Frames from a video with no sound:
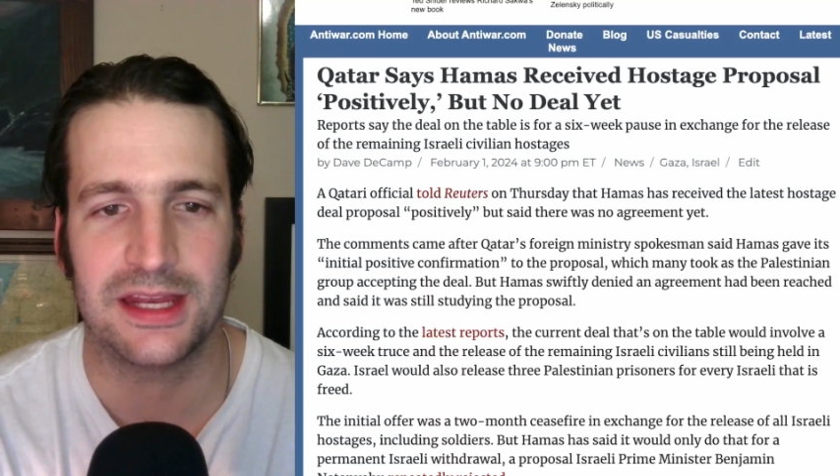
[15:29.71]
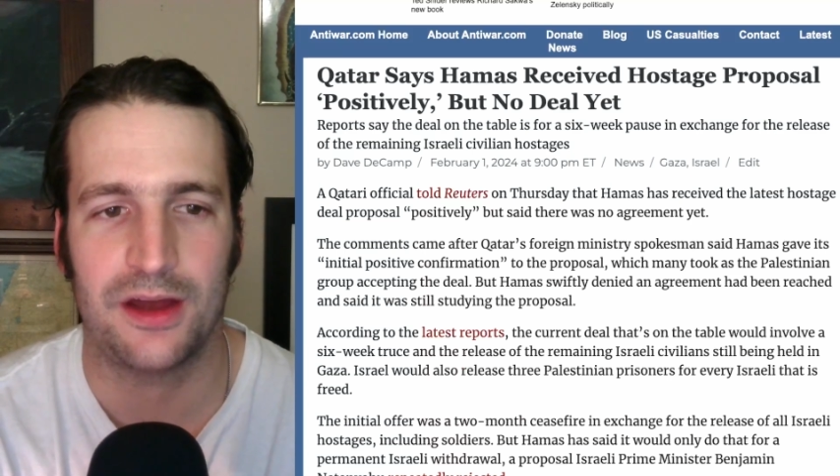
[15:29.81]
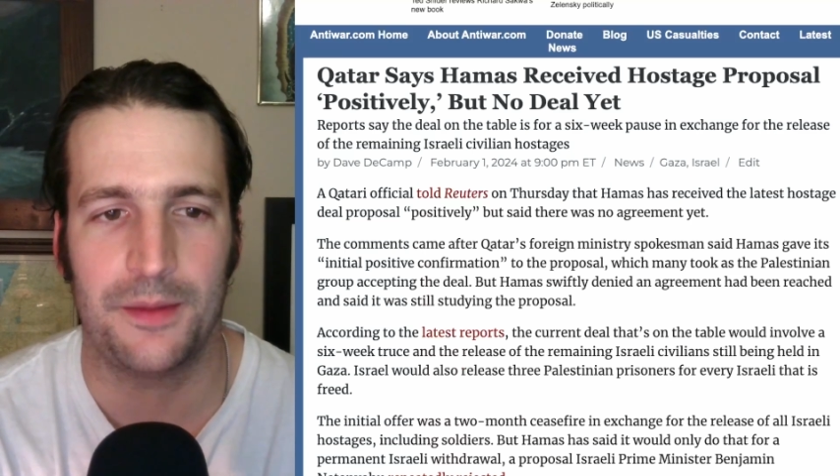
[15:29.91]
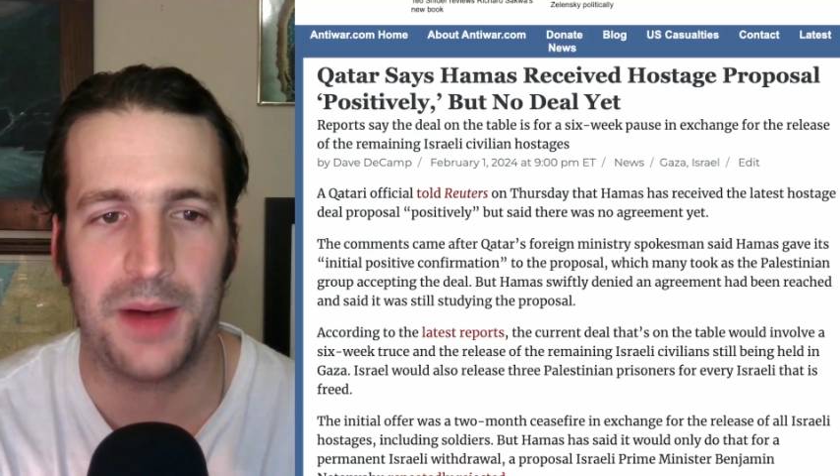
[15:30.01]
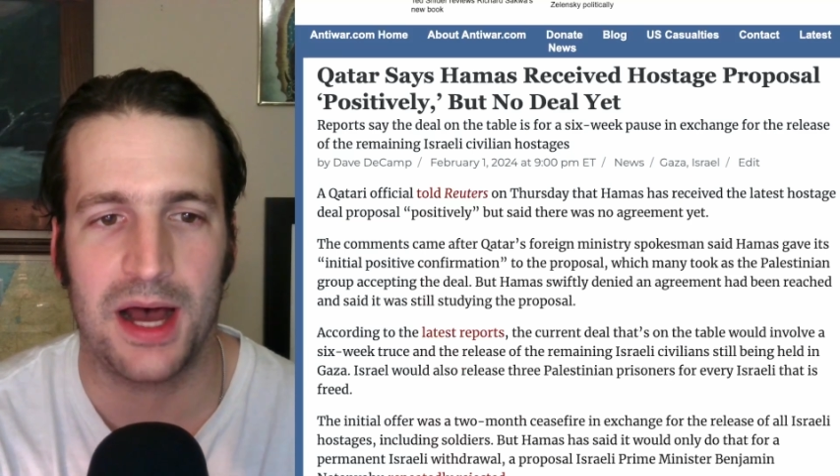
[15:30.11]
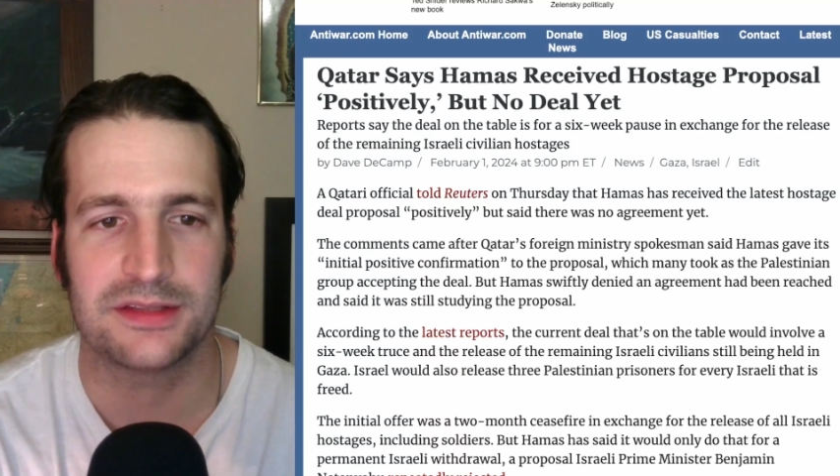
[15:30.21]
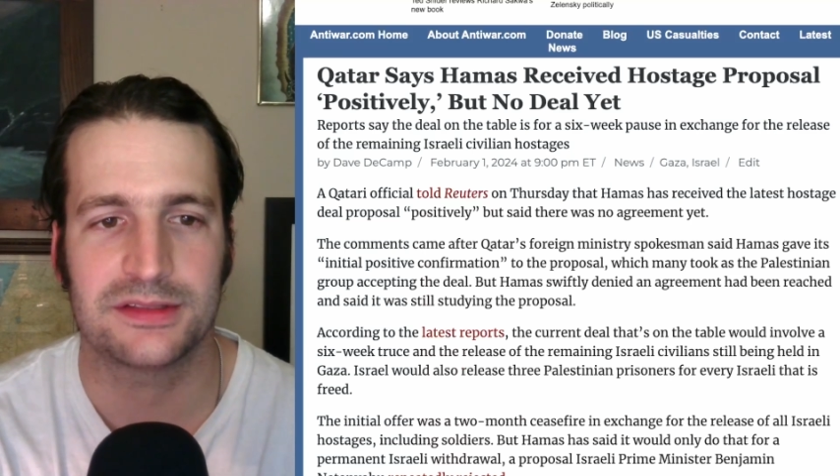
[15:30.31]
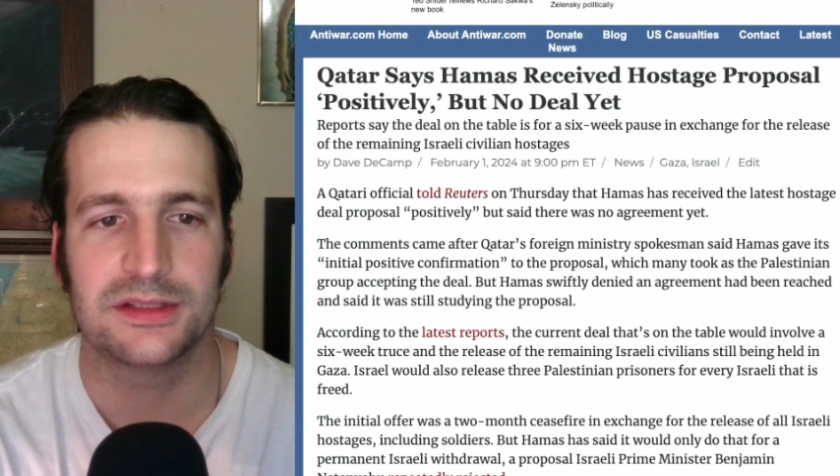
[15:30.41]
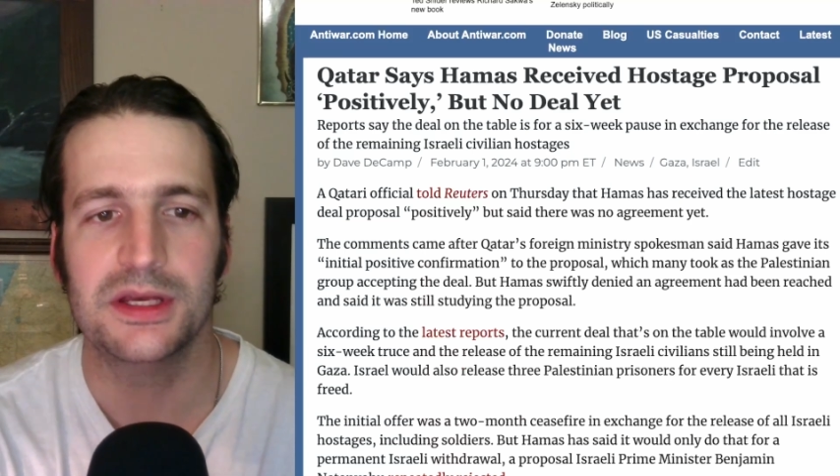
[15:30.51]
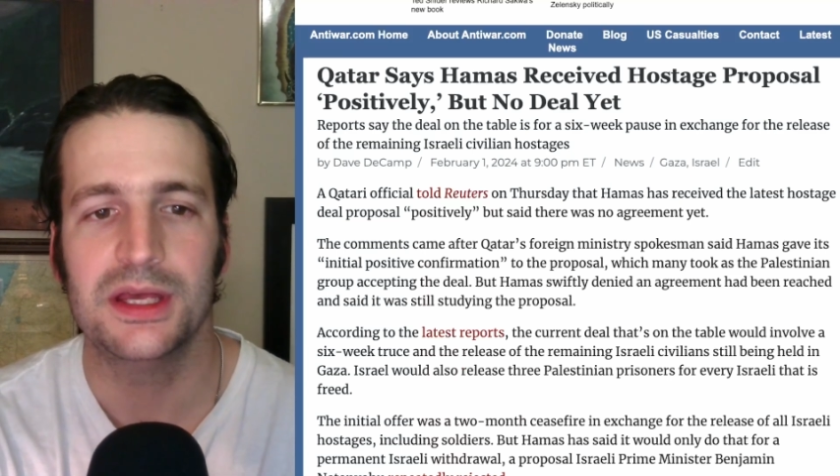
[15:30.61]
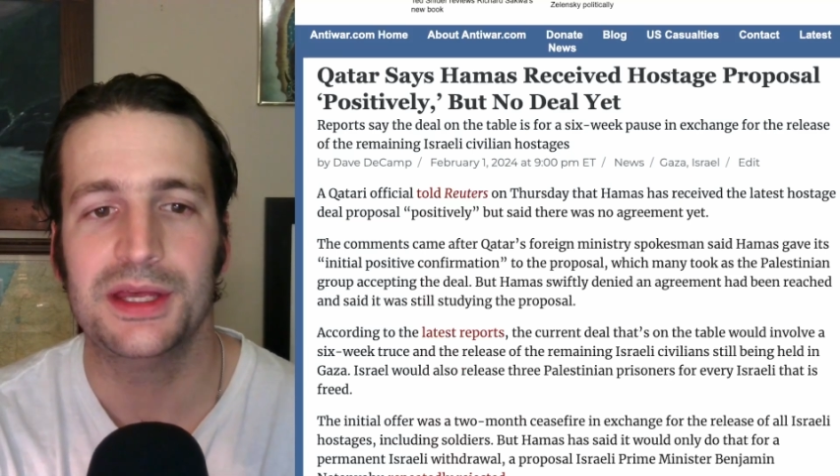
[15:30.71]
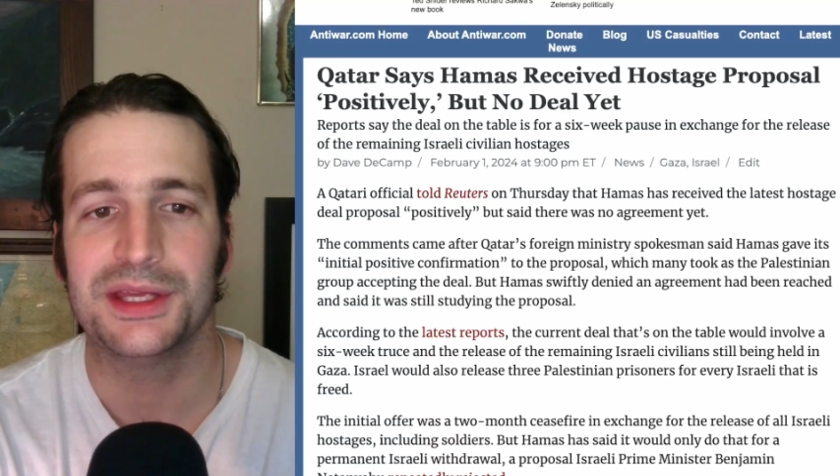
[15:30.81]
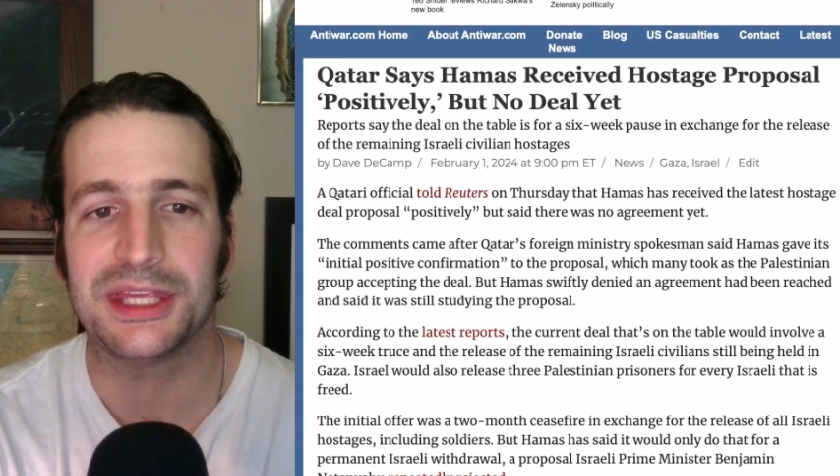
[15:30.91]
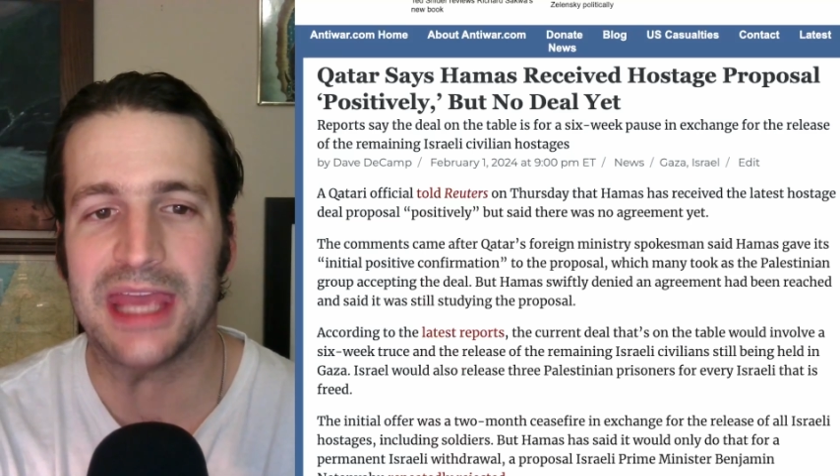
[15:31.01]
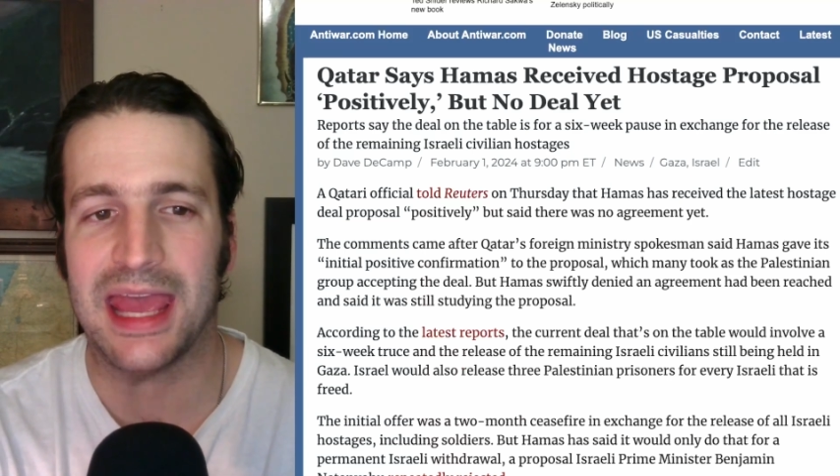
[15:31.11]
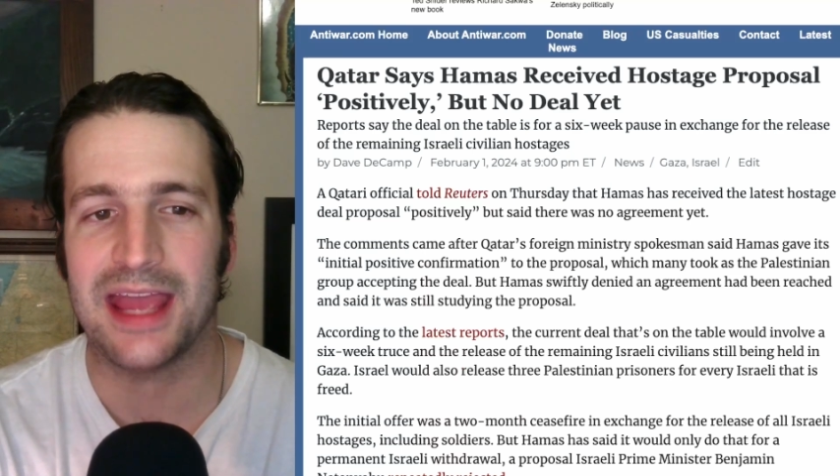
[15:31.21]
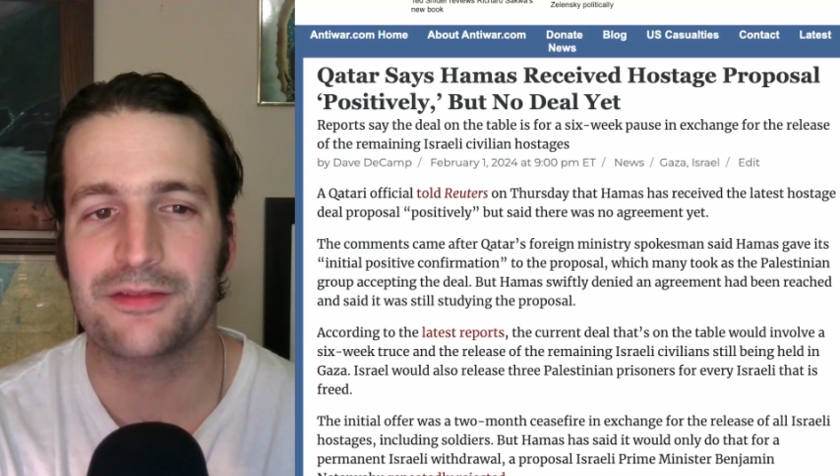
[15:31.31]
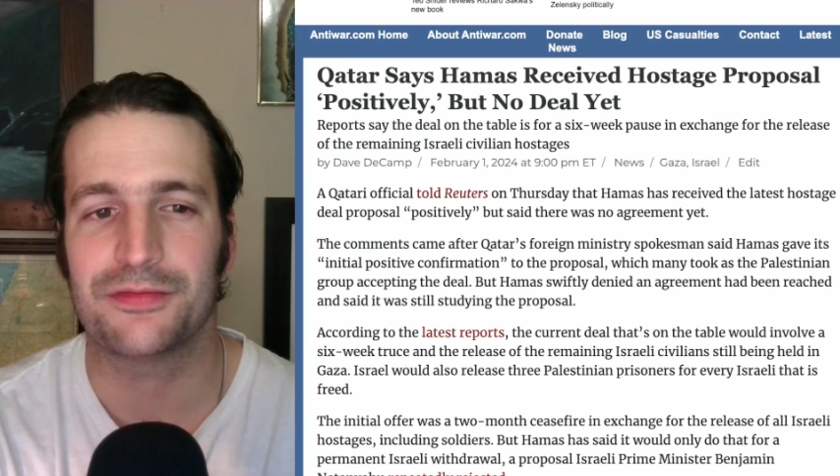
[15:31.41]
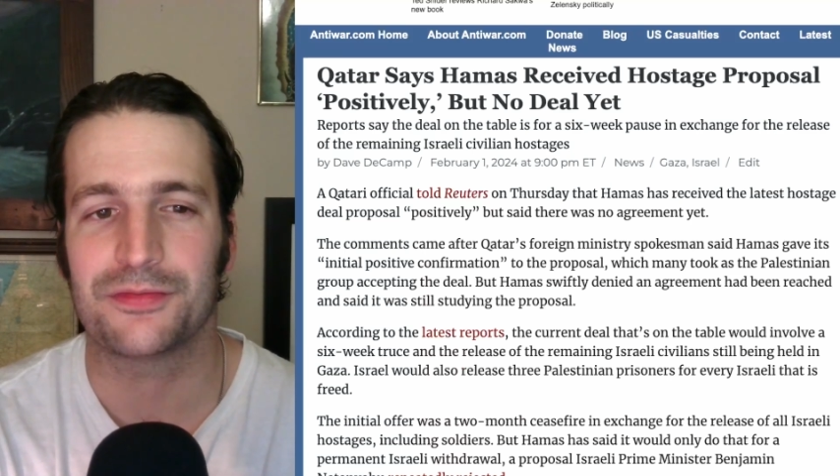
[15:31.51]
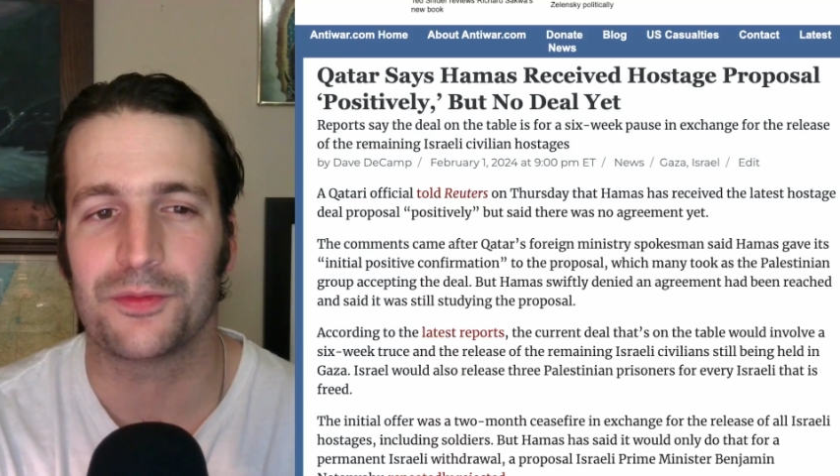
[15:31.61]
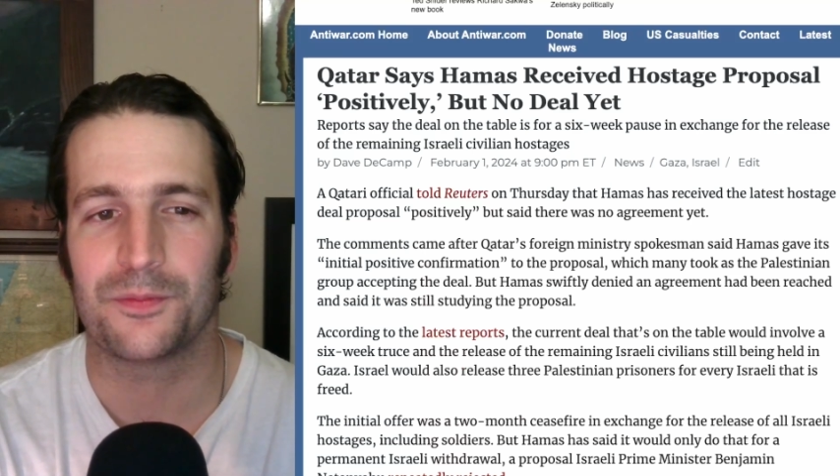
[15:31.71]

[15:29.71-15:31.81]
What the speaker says: Hamas gave,